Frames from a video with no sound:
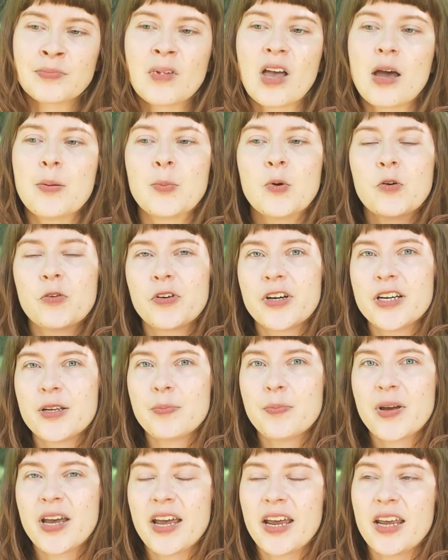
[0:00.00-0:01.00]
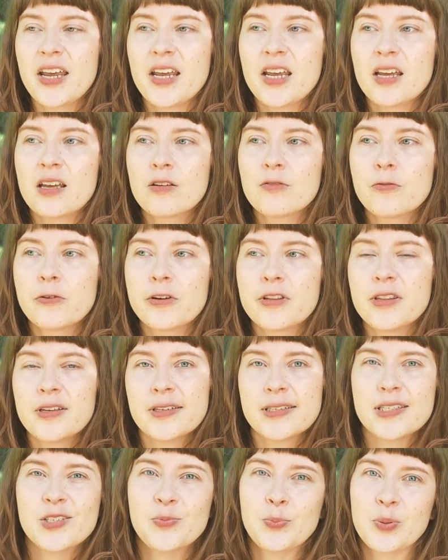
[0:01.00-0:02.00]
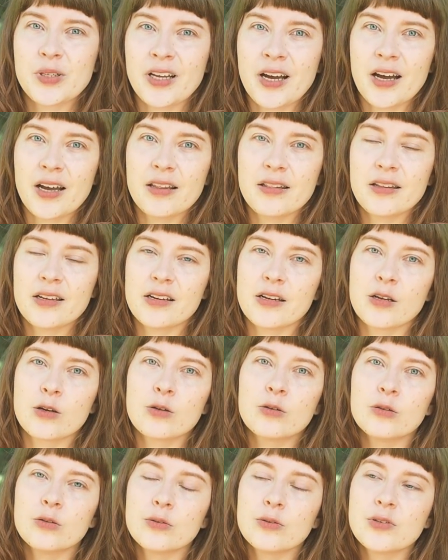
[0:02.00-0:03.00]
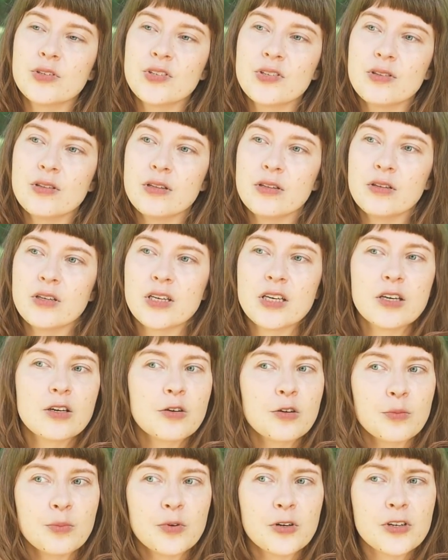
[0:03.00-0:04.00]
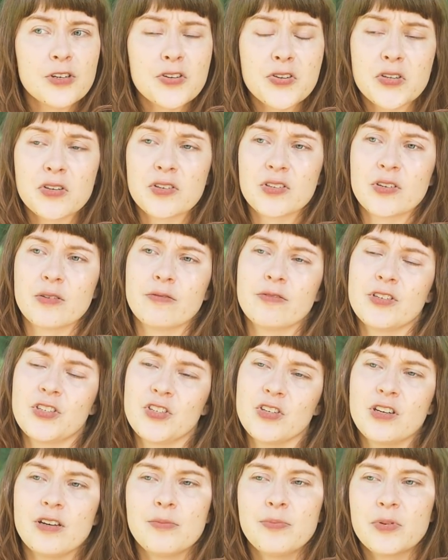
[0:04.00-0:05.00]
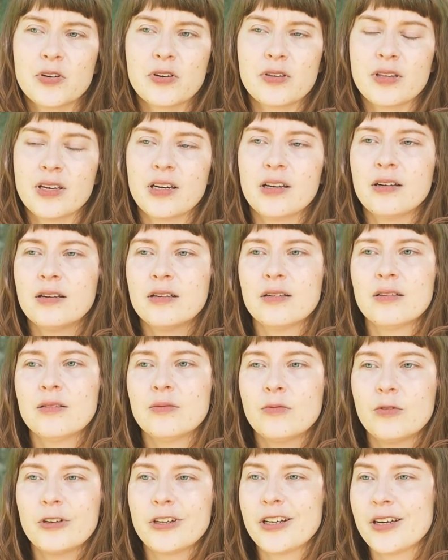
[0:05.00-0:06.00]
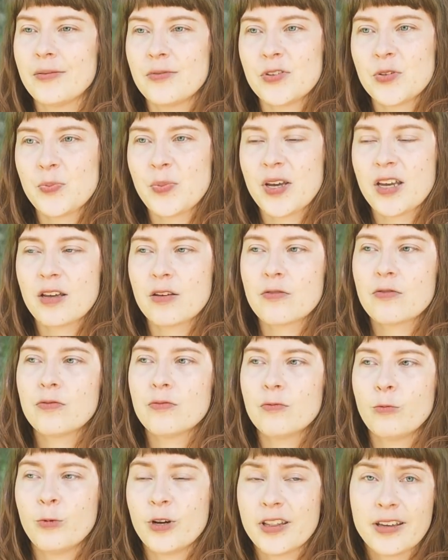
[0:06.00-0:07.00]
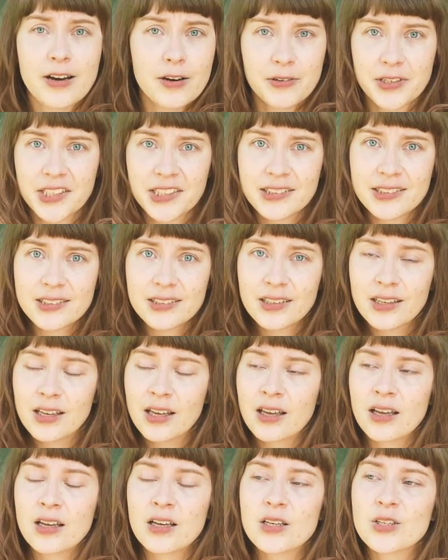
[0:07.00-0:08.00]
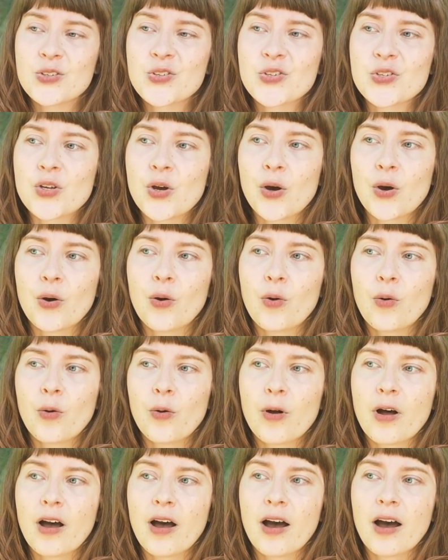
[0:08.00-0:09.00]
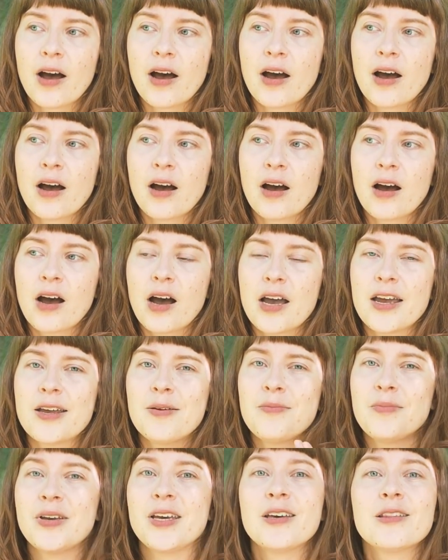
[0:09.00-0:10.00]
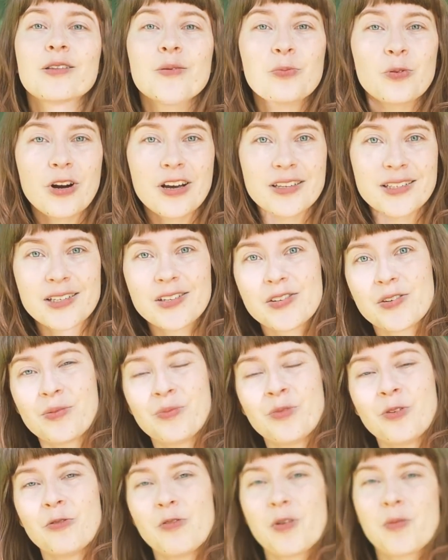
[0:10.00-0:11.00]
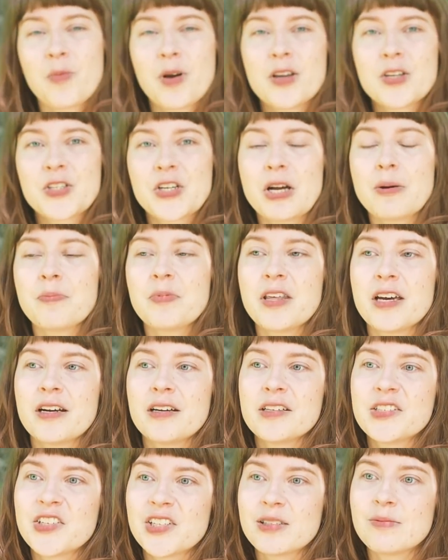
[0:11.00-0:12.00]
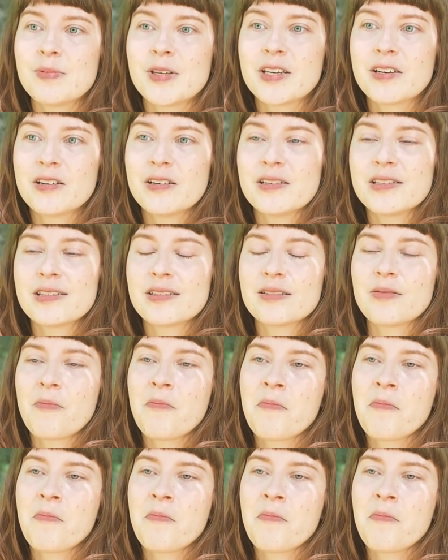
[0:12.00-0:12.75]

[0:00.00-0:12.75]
I'm already paying for this plan that includes the e-commerce because it was cheaper than what I was paying without it. So I'm in the process of moving my shop there, just because